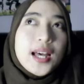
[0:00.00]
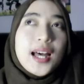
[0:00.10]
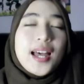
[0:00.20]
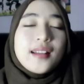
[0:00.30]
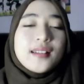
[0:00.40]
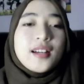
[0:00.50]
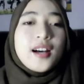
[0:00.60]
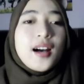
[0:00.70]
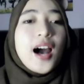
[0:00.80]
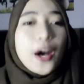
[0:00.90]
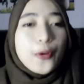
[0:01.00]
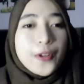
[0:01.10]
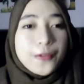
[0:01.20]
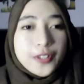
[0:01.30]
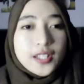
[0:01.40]
And
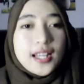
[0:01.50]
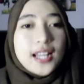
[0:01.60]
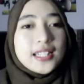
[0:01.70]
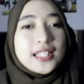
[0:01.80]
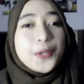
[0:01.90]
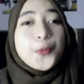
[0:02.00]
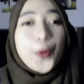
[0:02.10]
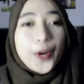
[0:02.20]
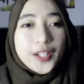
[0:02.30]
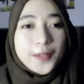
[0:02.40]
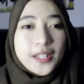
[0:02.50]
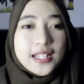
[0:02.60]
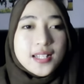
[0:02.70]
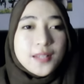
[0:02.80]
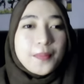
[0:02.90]
however, that didn't work
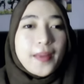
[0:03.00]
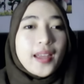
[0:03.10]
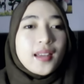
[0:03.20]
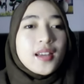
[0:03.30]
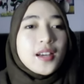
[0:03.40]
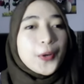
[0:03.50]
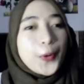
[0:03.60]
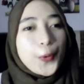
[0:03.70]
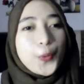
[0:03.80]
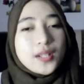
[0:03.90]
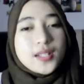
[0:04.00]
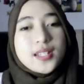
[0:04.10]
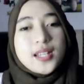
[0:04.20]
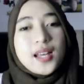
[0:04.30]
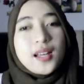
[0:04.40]
because the bank was
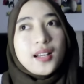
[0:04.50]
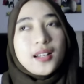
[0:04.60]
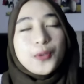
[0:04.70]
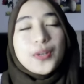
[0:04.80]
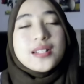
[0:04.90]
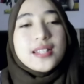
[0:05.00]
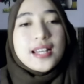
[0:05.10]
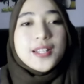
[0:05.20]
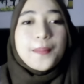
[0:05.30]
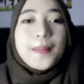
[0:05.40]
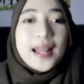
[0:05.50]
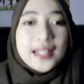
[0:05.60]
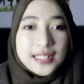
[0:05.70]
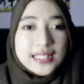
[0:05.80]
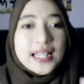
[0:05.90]
just a
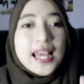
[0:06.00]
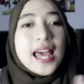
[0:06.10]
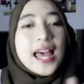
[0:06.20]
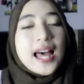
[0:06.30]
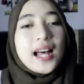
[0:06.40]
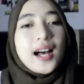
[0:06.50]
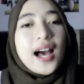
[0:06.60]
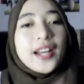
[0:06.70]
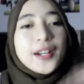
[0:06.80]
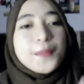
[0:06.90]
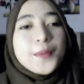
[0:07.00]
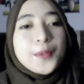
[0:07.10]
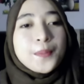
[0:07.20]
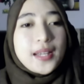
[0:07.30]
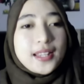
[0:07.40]
penis. I
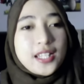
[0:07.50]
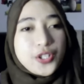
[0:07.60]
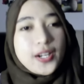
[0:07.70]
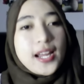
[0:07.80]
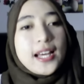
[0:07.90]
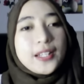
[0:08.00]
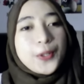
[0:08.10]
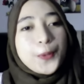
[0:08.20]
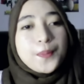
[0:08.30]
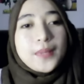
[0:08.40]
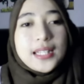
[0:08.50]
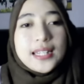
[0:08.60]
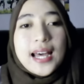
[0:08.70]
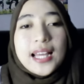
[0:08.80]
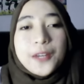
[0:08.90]
remember my teacher had told me
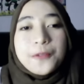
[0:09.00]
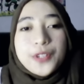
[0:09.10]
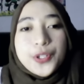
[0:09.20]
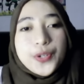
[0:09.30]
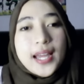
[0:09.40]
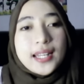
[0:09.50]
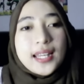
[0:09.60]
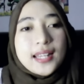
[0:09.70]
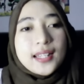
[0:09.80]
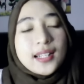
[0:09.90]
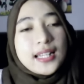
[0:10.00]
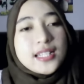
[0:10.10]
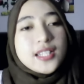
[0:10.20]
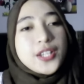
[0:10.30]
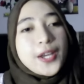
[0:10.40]
that if you can get a
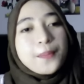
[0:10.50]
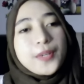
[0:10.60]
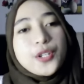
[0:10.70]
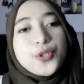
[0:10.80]
class champion, you